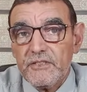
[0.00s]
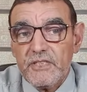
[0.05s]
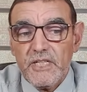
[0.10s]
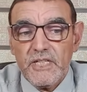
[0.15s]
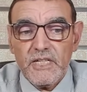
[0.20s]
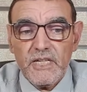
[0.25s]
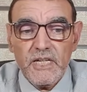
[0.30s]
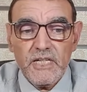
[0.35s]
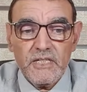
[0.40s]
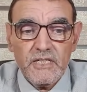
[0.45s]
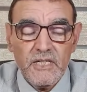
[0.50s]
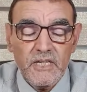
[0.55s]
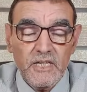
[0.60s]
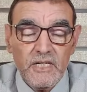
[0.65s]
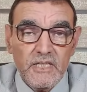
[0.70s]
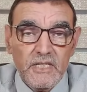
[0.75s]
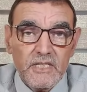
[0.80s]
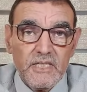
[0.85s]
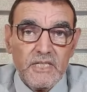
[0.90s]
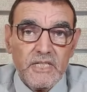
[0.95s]
They are
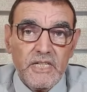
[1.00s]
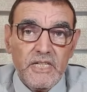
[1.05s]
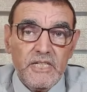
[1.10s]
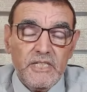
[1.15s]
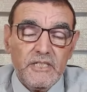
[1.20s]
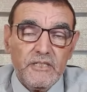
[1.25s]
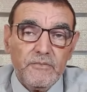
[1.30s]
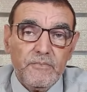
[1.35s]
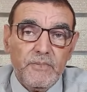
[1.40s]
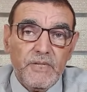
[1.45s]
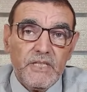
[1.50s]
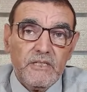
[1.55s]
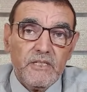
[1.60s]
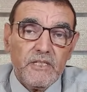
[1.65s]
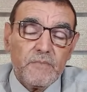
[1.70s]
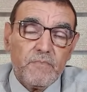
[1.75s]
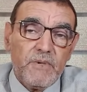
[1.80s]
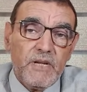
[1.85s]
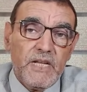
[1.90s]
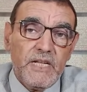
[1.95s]
scared by these
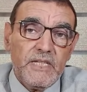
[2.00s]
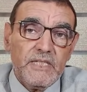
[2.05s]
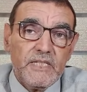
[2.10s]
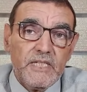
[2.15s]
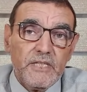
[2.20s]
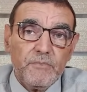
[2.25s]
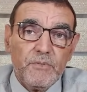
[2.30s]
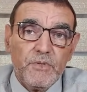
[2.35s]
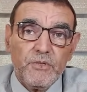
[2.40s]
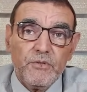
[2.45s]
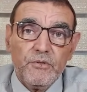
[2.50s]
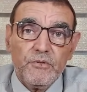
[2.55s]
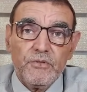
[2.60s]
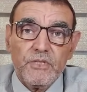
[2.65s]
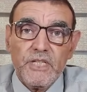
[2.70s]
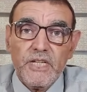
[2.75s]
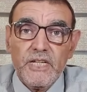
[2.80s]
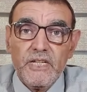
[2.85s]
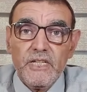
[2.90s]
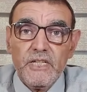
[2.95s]
plants that
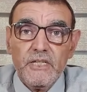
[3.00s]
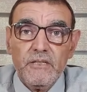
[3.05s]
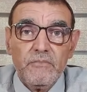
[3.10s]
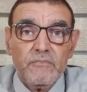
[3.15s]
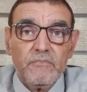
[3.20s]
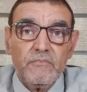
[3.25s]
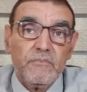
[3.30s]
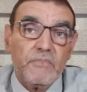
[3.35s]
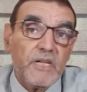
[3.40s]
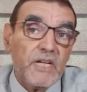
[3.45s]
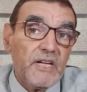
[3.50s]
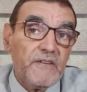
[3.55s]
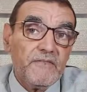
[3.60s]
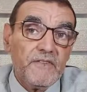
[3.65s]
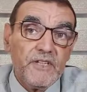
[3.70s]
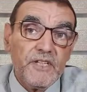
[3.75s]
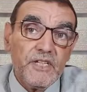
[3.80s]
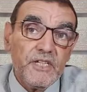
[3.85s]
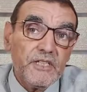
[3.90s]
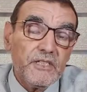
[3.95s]
because they
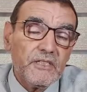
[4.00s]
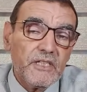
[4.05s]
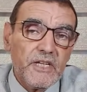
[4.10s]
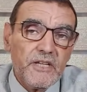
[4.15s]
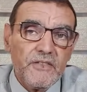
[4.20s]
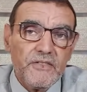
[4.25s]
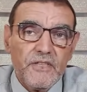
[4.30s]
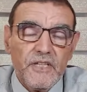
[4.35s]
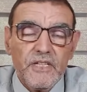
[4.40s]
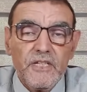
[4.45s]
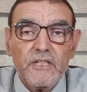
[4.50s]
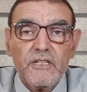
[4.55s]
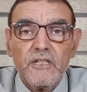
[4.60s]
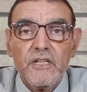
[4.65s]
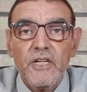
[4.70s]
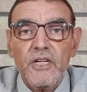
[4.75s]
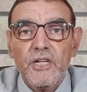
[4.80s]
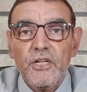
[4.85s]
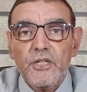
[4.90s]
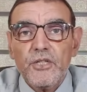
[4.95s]
have heard, I
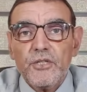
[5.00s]
think,